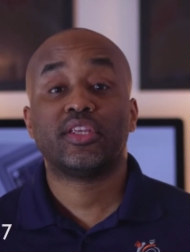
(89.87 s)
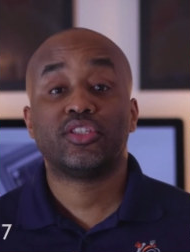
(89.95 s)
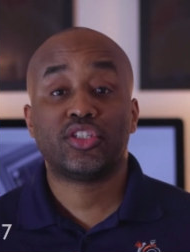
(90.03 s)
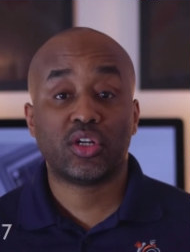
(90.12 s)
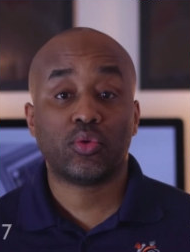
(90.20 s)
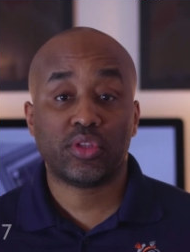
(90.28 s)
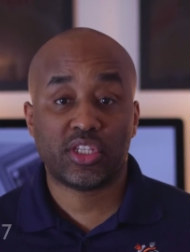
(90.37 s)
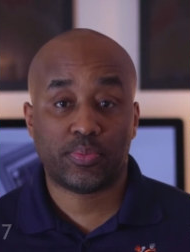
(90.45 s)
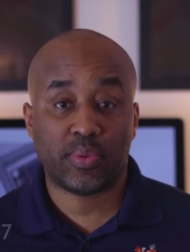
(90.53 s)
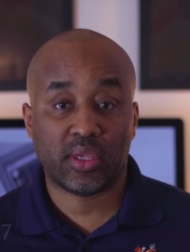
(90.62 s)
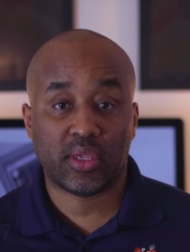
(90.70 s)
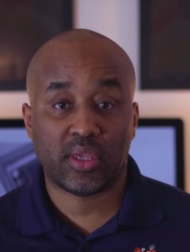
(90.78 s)
Generally
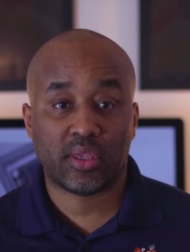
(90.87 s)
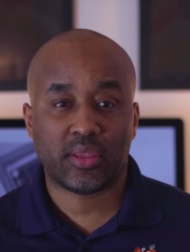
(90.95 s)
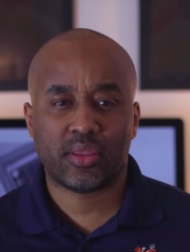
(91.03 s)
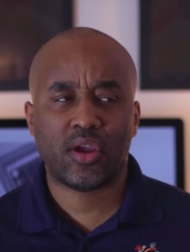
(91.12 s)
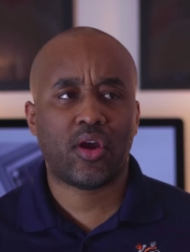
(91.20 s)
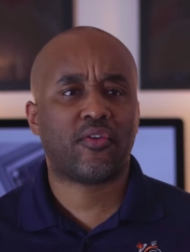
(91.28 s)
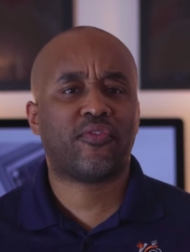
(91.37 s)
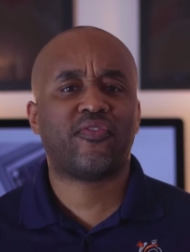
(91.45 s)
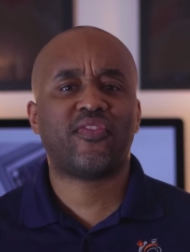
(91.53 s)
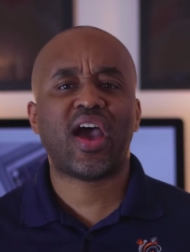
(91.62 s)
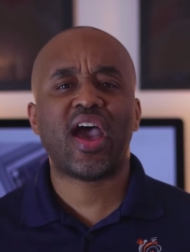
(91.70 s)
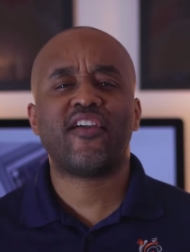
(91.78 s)
speaking, there are
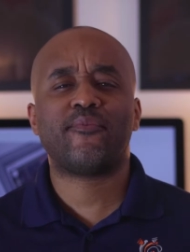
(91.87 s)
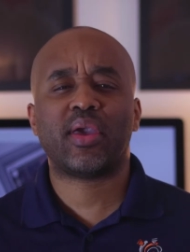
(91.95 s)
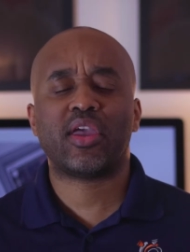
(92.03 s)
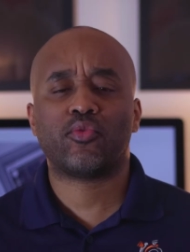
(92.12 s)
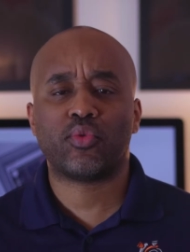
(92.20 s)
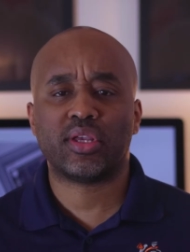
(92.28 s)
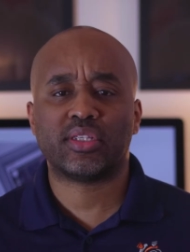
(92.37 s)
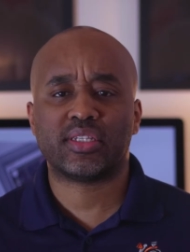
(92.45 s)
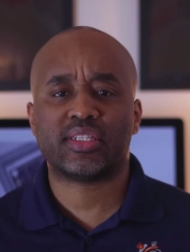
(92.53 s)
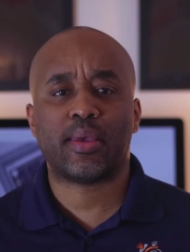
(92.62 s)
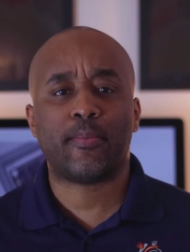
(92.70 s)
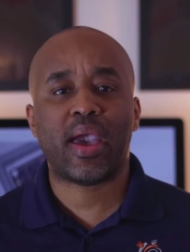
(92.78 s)
5 main
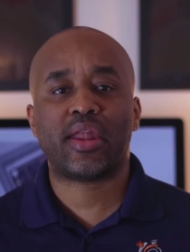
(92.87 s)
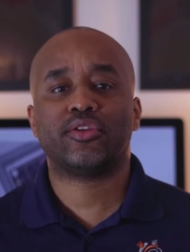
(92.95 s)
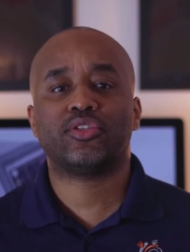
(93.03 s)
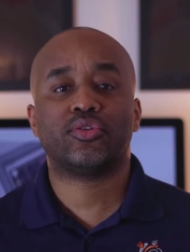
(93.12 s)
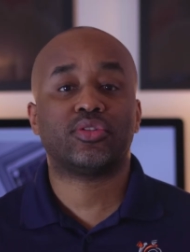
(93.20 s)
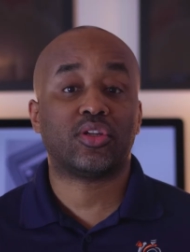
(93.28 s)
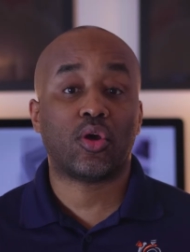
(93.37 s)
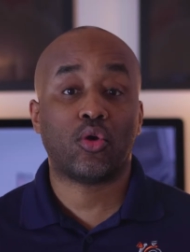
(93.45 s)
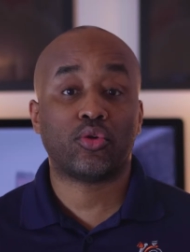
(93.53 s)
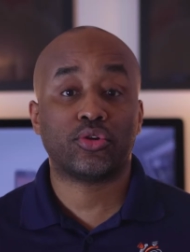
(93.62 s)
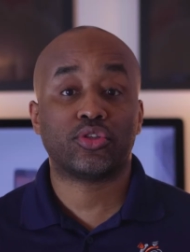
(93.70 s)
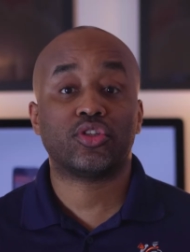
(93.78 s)
reasons that managers and
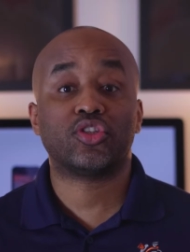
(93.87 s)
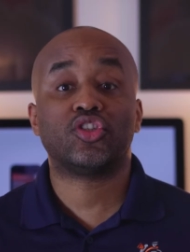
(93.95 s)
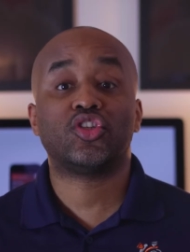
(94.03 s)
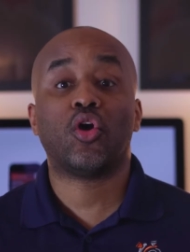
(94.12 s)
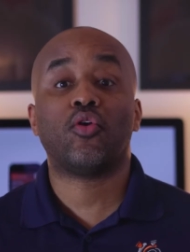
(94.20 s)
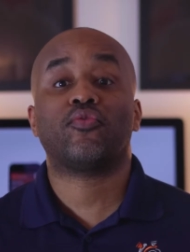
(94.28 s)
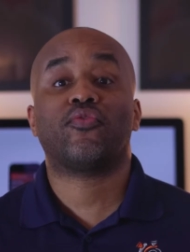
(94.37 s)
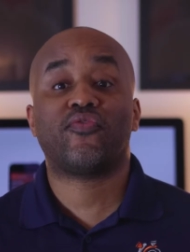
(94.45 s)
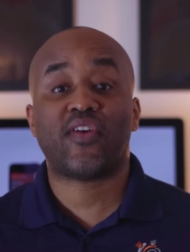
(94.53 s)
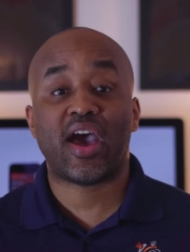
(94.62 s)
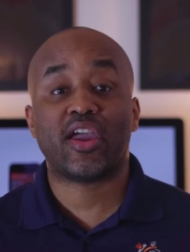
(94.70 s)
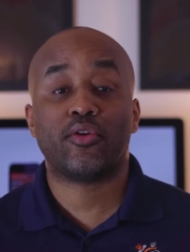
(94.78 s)
owners don't
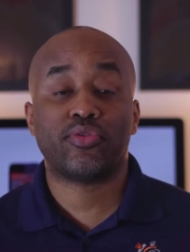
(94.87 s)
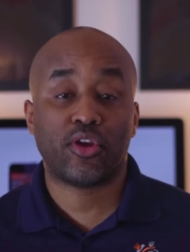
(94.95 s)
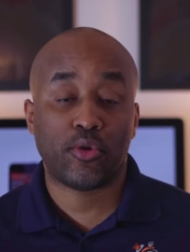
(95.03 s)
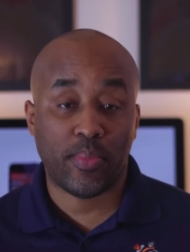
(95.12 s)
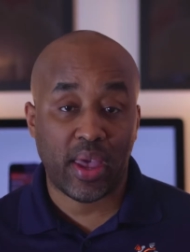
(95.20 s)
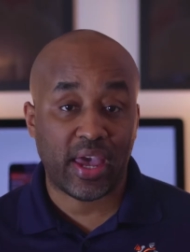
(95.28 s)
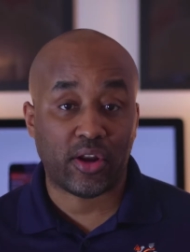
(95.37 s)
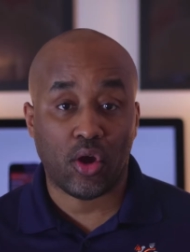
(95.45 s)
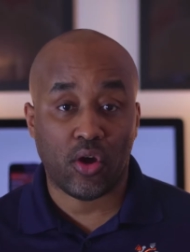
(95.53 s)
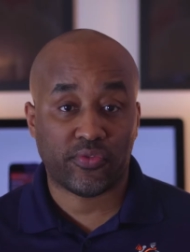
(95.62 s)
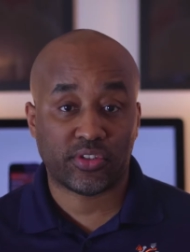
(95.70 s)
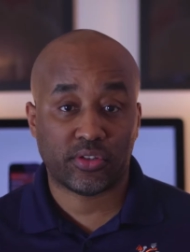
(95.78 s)
fire their bad
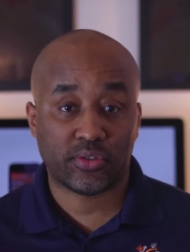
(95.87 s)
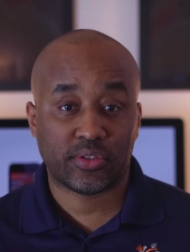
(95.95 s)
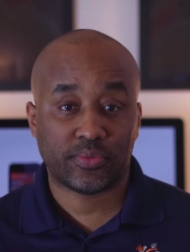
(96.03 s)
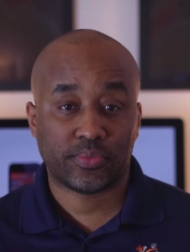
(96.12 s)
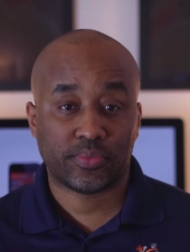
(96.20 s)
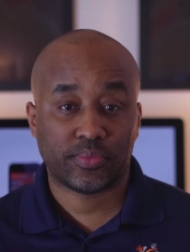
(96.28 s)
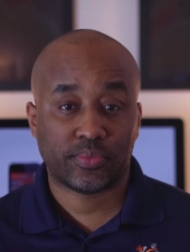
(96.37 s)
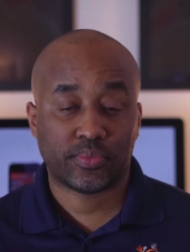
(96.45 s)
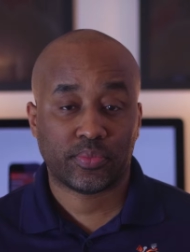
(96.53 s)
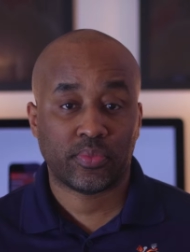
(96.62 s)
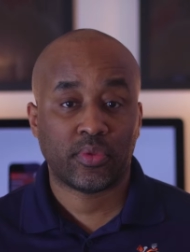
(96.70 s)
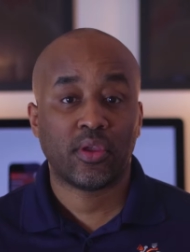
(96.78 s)
officers.
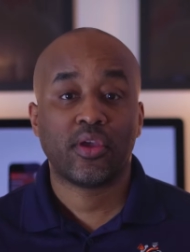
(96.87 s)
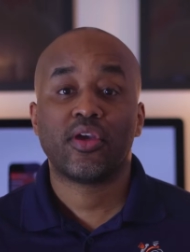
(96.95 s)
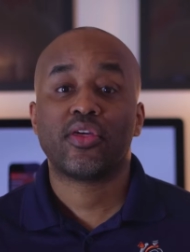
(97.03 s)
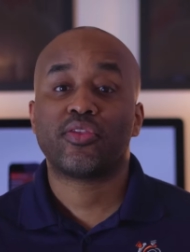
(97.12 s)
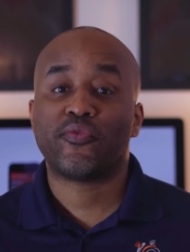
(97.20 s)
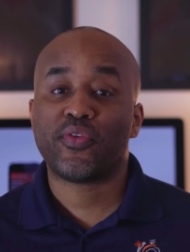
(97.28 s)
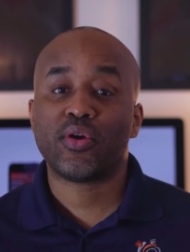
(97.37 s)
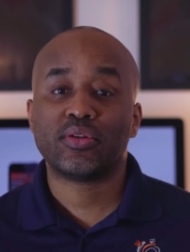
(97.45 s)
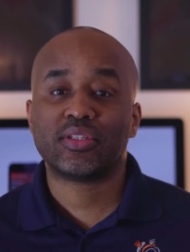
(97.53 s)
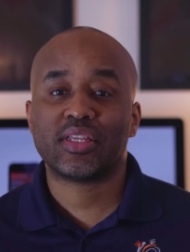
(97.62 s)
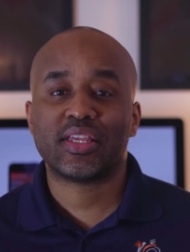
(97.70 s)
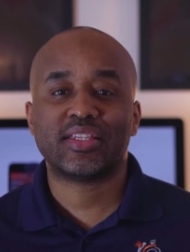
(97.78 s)
The
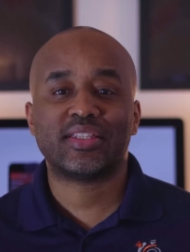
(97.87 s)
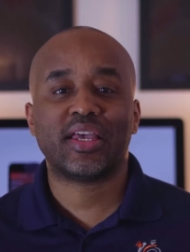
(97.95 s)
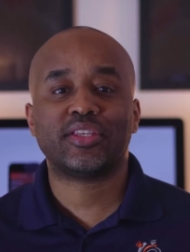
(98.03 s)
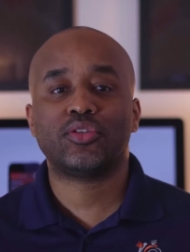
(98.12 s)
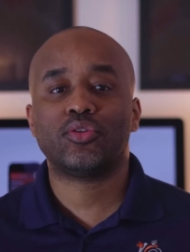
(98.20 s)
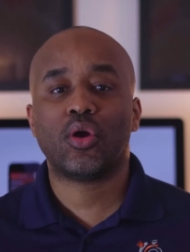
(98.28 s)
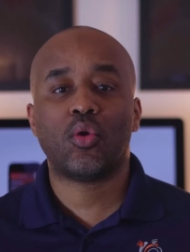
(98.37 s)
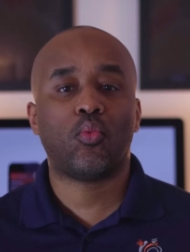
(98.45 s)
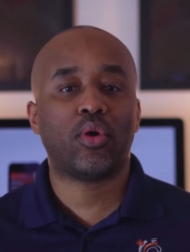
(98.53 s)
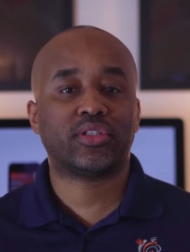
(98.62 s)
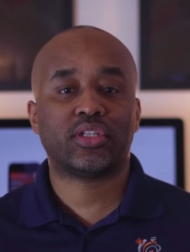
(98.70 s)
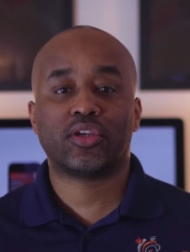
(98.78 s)
first is that you don't
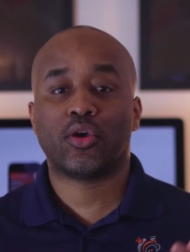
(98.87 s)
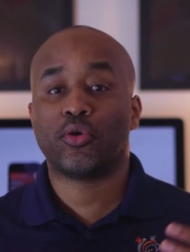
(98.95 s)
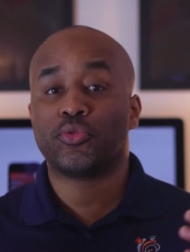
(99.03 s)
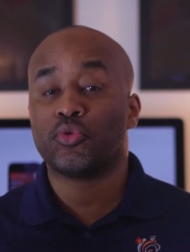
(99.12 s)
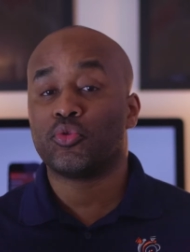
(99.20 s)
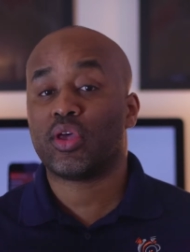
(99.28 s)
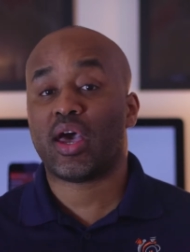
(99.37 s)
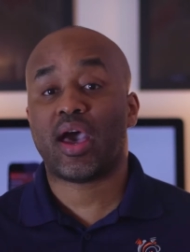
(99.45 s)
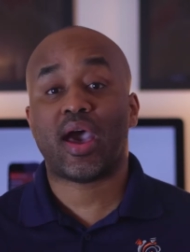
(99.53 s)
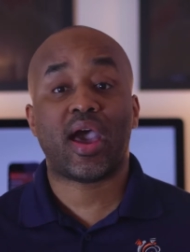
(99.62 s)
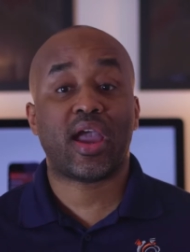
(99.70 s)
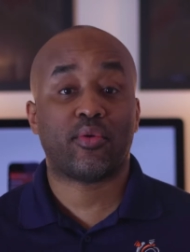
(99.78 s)
want to go through the
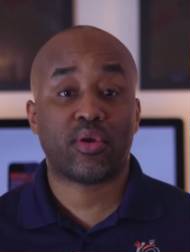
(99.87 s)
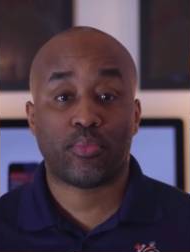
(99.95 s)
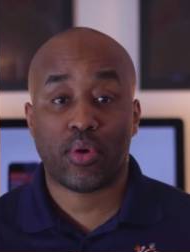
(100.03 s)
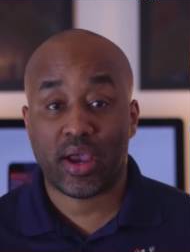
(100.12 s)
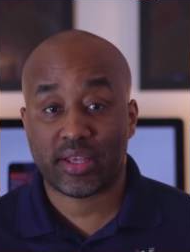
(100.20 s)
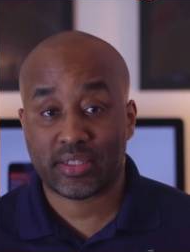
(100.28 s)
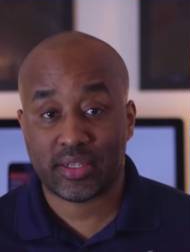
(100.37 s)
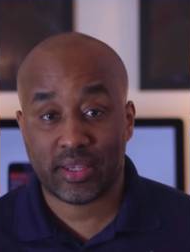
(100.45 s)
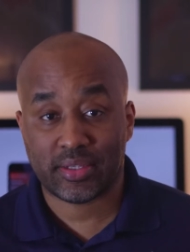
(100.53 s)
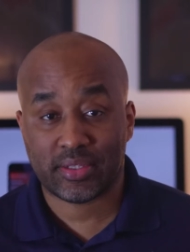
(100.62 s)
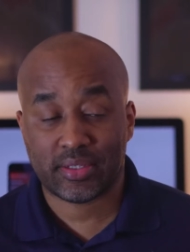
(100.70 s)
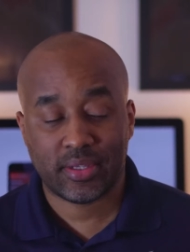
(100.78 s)
hiring
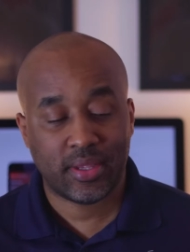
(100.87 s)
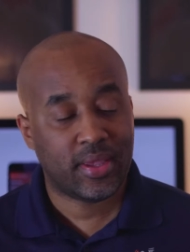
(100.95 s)
process.